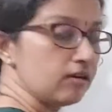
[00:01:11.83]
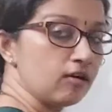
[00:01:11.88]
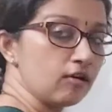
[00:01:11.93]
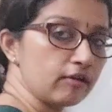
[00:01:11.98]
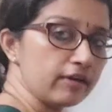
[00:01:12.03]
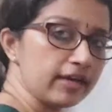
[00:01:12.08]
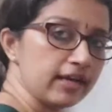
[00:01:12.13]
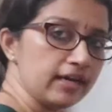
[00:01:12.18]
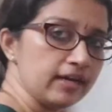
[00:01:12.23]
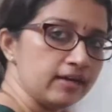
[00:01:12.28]

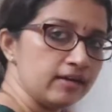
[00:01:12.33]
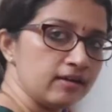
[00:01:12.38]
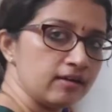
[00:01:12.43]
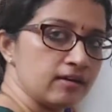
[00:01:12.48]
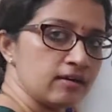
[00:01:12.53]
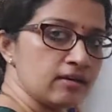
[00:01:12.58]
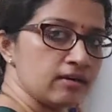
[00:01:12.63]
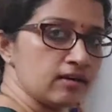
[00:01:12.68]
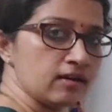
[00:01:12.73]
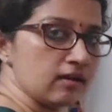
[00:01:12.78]
Okay,
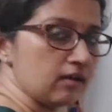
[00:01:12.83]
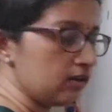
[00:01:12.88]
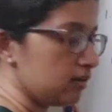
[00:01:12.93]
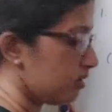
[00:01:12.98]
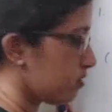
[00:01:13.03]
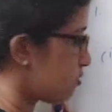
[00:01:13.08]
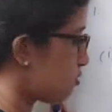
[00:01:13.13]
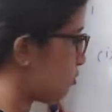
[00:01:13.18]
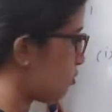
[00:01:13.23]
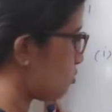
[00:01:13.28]

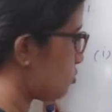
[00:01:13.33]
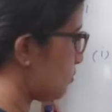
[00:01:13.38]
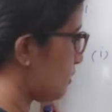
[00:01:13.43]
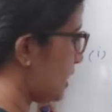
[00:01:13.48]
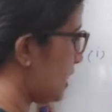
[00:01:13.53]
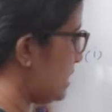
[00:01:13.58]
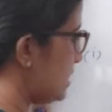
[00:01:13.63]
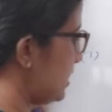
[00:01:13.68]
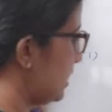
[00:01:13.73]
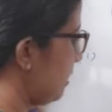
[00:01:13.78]
so
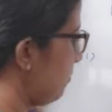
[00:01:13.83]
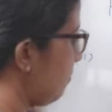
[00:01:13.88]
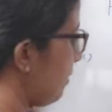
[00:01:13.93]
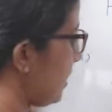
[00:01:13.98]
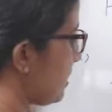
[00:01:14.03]
20